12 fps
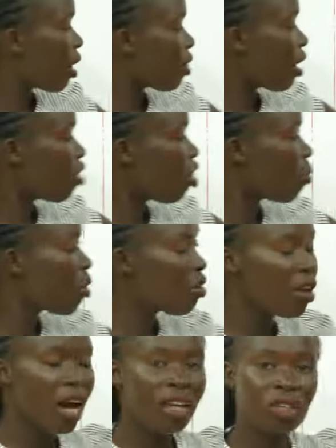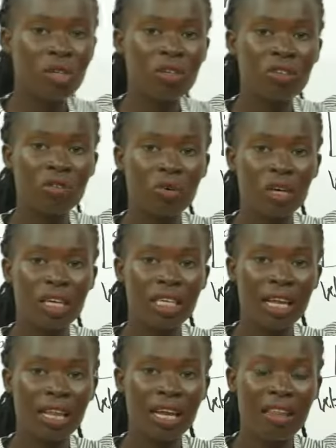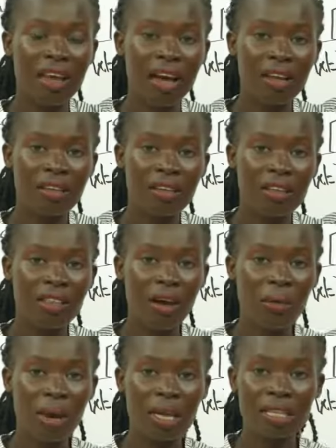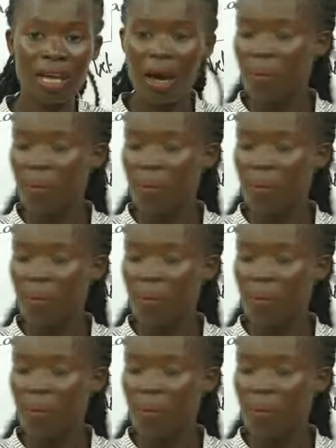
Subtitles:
the normal reaction is greater than the weight,